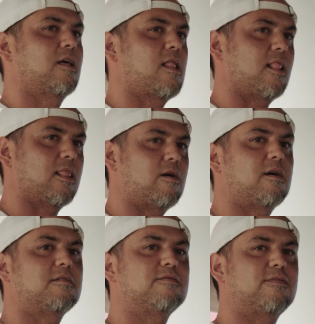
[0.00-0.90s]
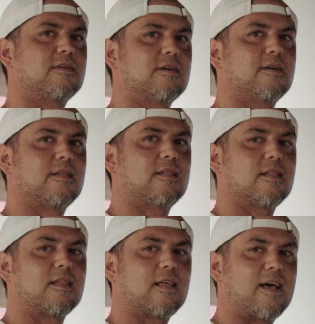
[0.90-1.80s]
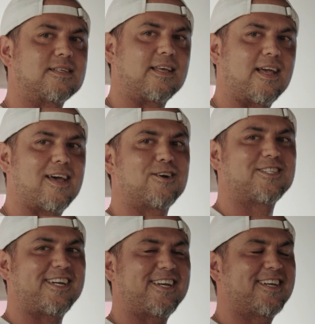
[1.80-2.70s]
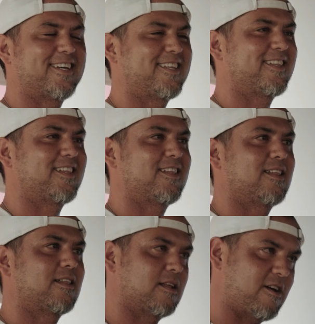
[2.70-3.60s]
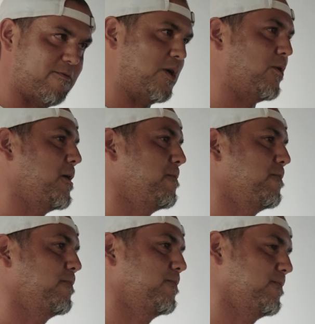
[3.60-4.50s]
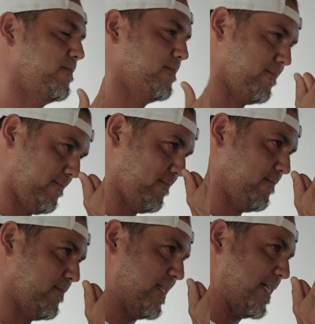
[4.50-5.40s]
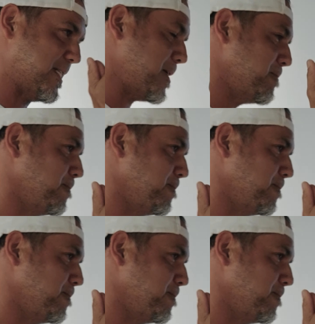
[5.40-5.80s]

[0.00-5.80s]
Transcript: love as the energy of beauty. That's it.